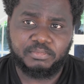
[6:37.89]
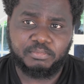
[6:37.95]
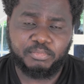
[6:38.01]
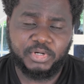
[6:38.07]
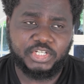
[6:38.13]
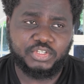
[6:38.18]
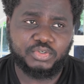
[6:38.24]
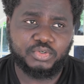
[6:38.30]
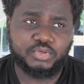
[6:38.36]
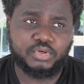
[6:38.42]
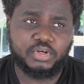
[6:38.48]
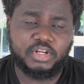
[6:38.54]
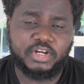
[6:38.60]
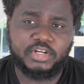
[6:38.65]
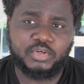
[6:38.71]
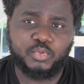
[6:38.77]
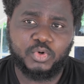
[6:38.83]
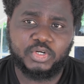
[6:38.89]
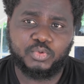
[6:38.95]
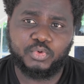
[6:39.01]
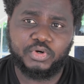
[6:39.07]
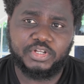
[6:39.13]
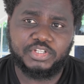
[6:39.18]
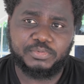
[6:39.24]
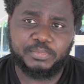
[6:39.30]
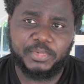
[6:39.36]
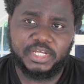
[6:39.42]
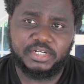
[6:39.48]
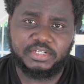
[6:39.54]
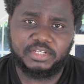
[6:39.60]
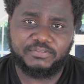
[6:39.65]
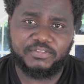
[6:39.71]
but you learned what words meant.